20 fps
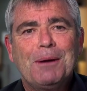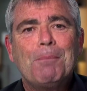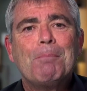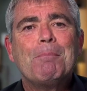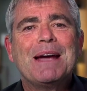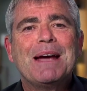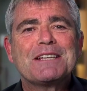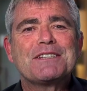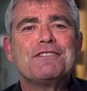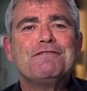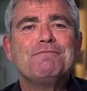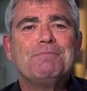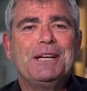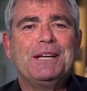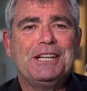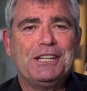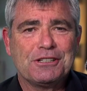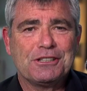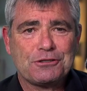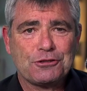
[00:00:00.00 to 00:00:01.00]
Massive
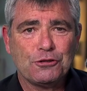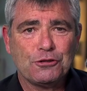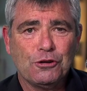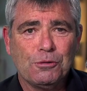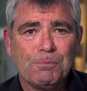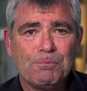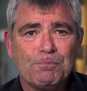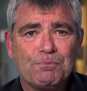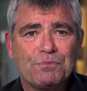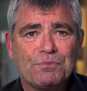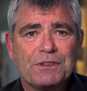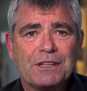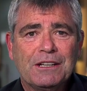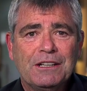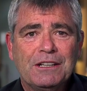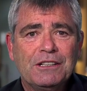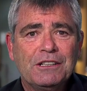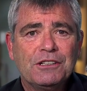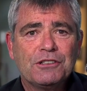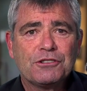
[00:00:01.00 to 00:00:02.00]
media storm.
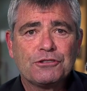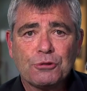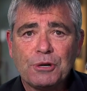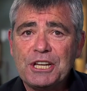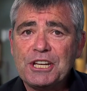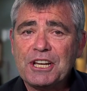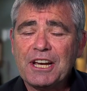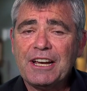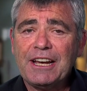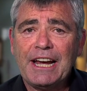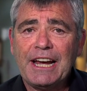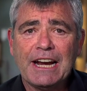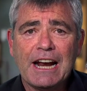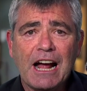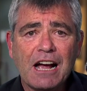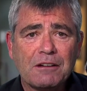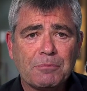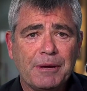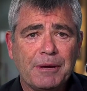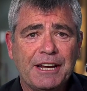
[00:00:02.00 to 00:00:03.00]
Zreika and
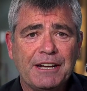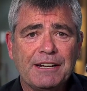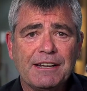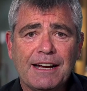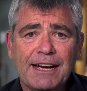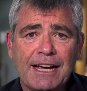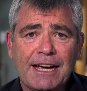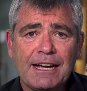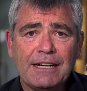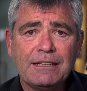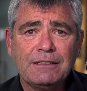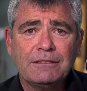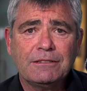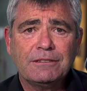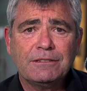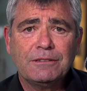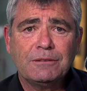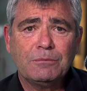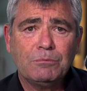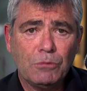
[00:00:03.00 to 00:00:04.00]
Ahmed are
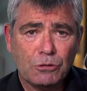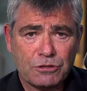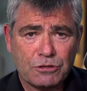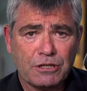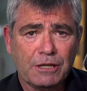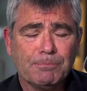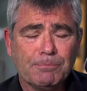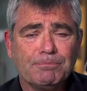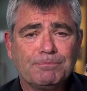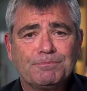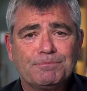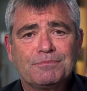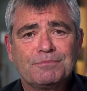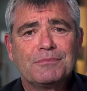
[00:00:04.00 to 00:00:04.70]
Muslim.